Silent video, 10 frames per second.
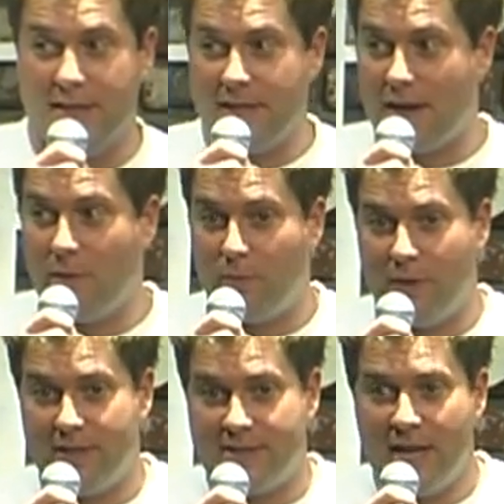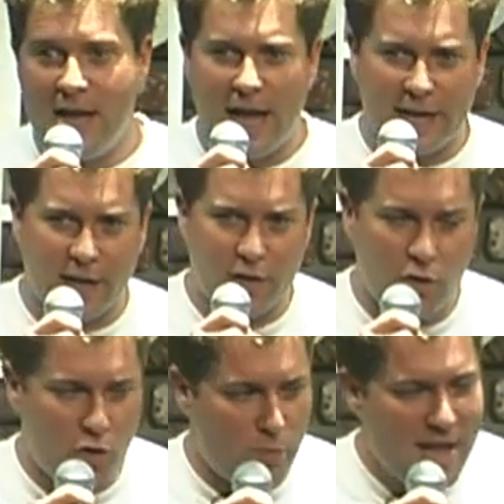Tell you how it was. I got
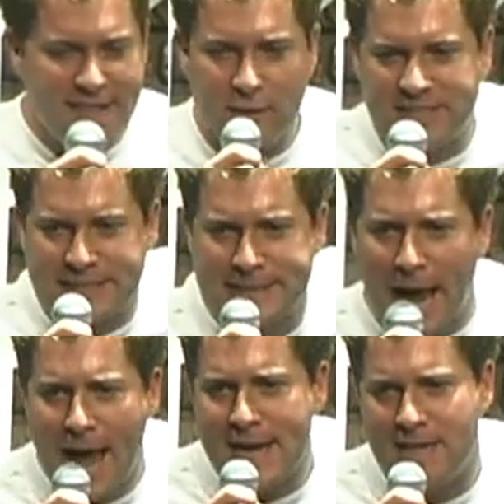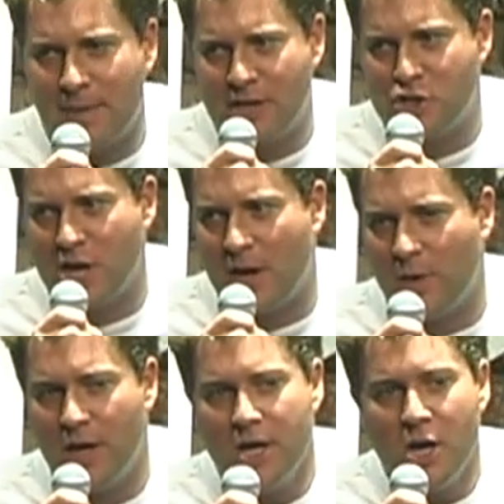home, there was a guy in my
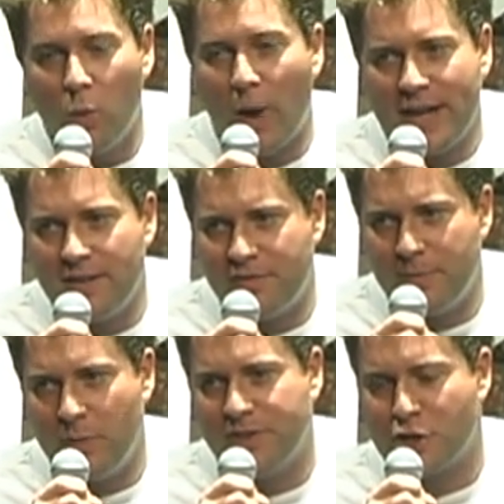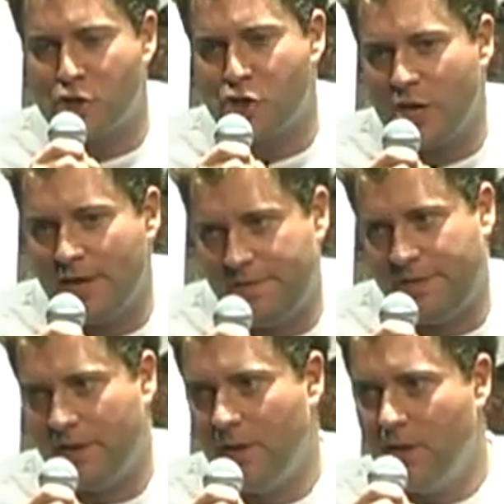shower waiting for me with a
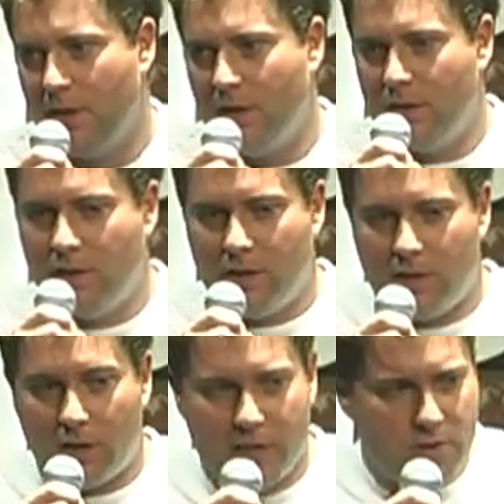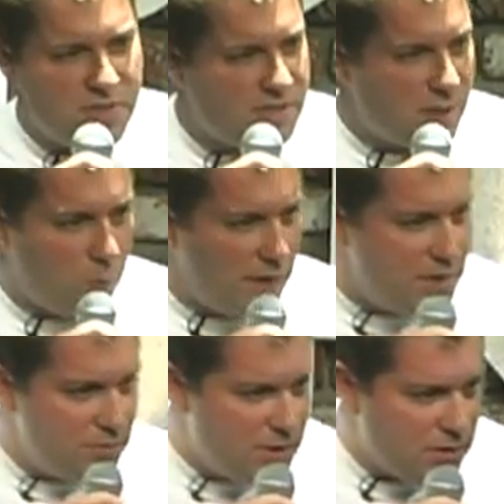shiv. Are you see, what
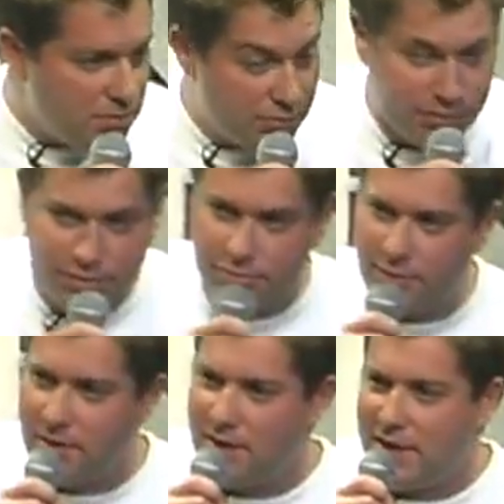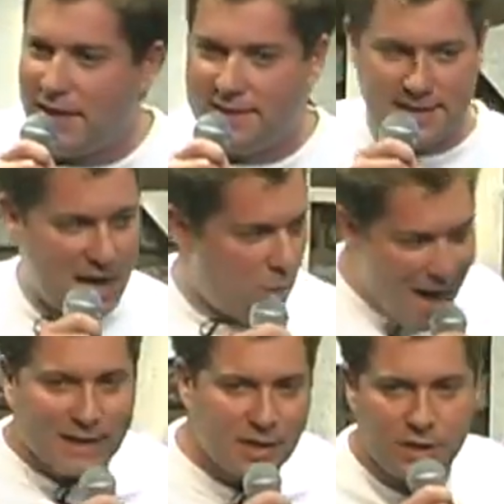did you do? What do you think I did? I
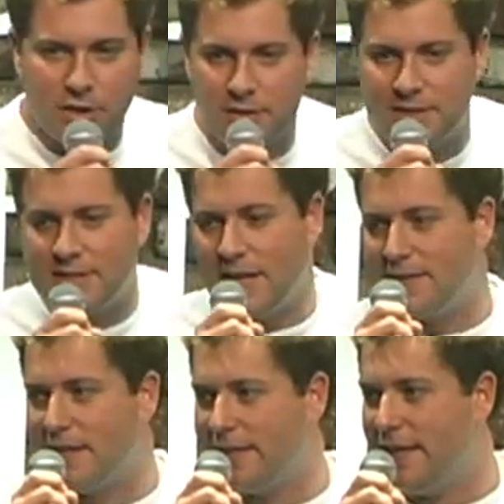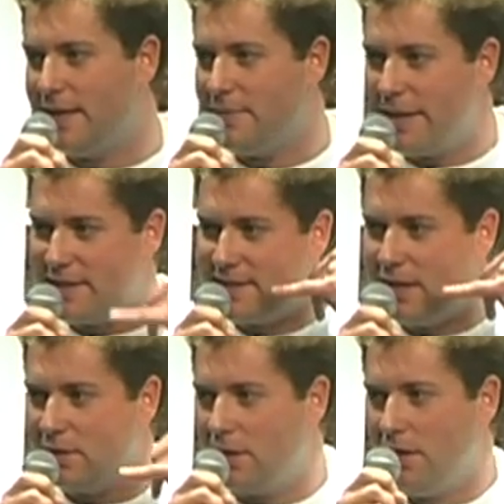whacked the curtain as hard as I can. I made a
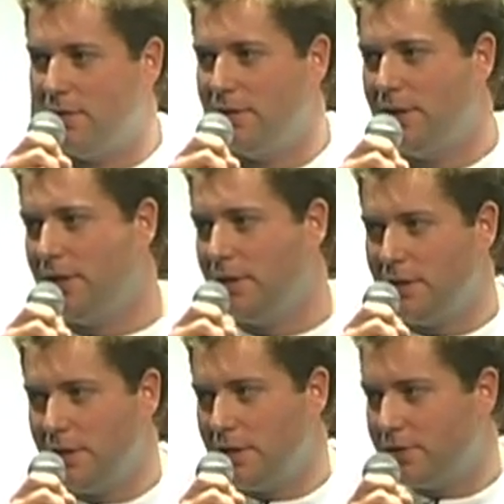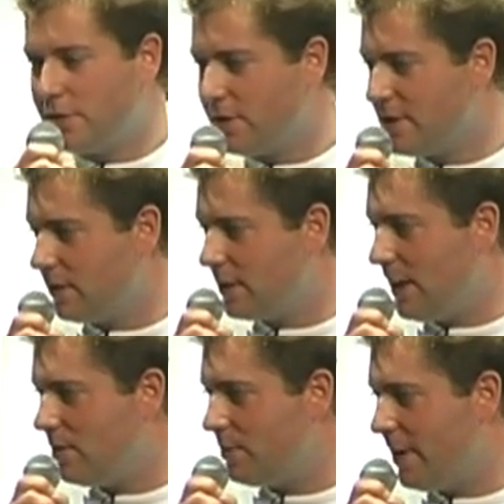cell call. Turns out the
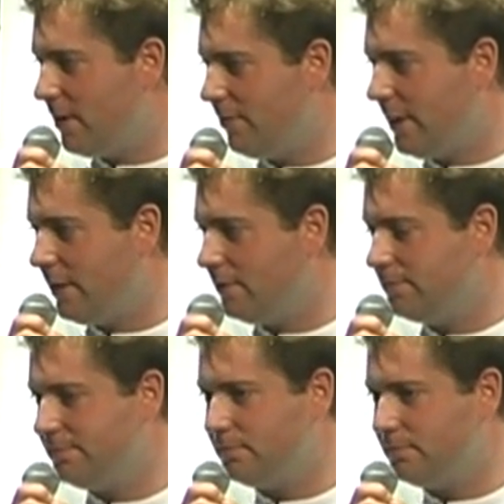guy was a pedophile.